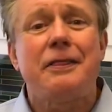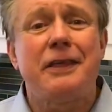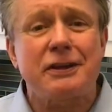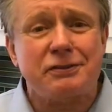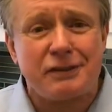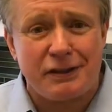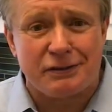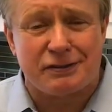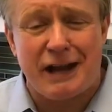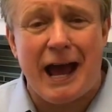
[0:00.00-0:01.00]
this
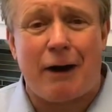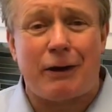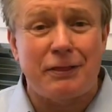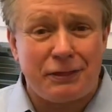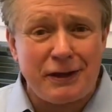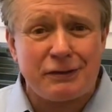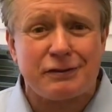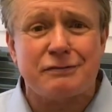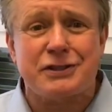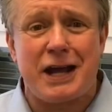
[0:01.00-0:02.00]
is now, and
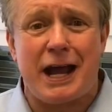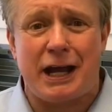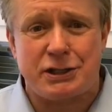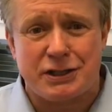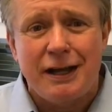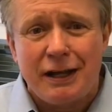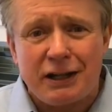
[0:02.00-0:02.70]
things have changed.